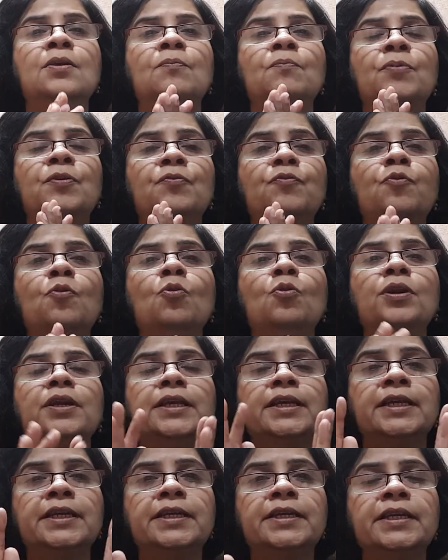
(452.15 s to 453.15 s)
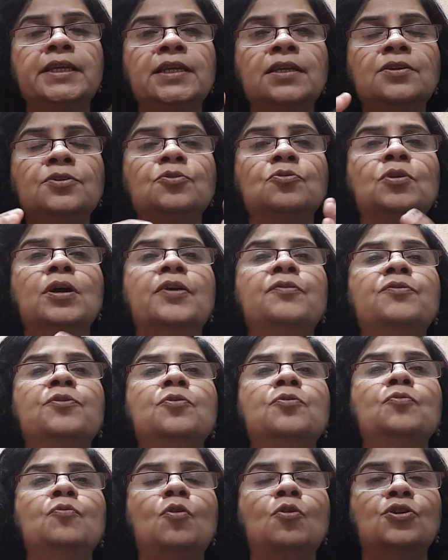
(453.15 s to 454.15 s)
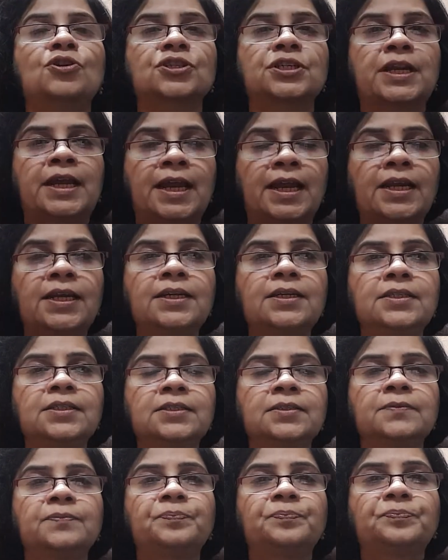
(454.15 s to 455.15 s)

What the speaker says: Before eating, you have to wash hands.